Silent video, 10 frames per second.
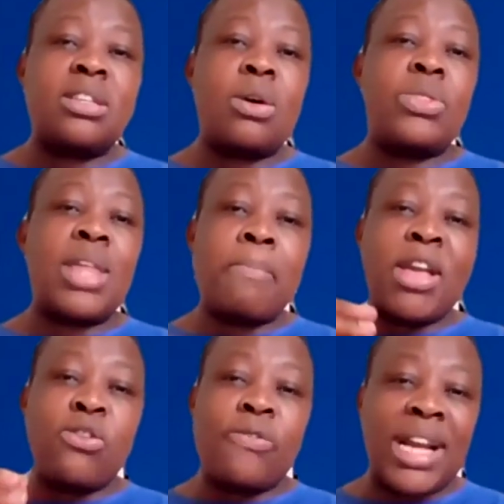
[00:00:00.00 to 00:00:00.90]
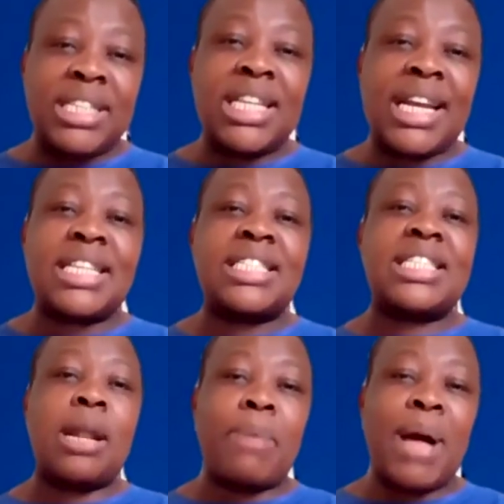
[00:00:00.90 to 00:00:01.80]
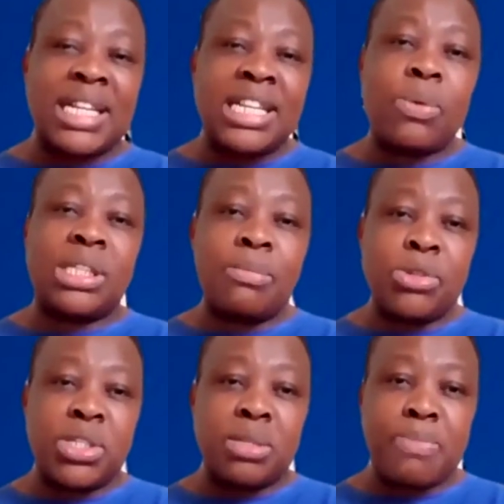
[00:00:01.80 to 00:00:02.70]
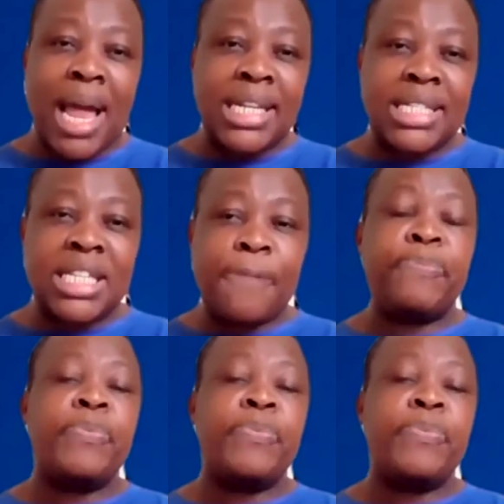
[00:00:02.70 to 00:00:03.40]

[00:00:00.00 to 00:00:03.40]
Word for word: So the manufacturers can partner with the municipality,